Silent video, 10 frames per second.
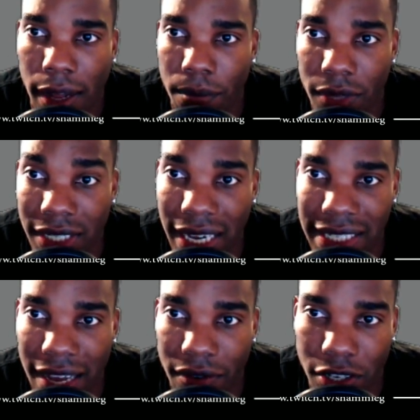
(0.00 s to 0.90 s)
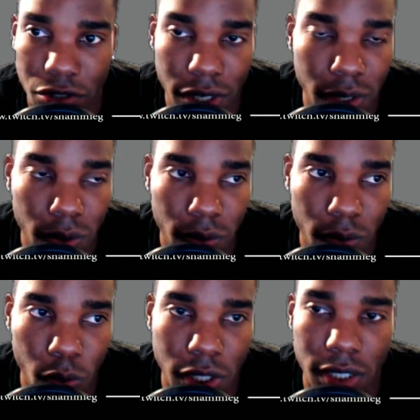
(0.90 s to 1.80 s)
These guys have intrigue,
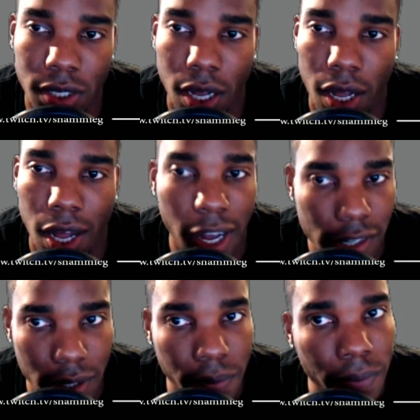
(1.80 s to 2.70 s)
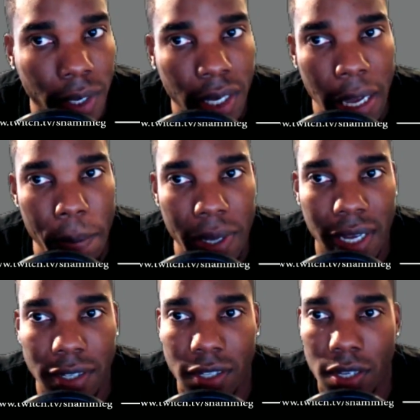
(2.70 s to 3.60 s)
which is awesome
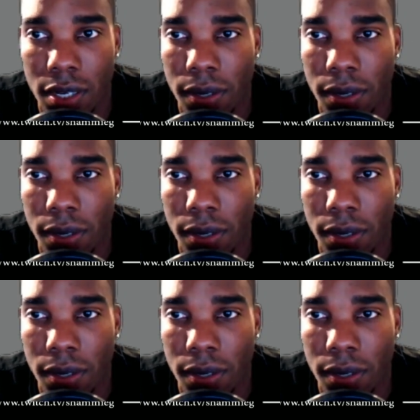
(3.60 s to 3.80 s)
because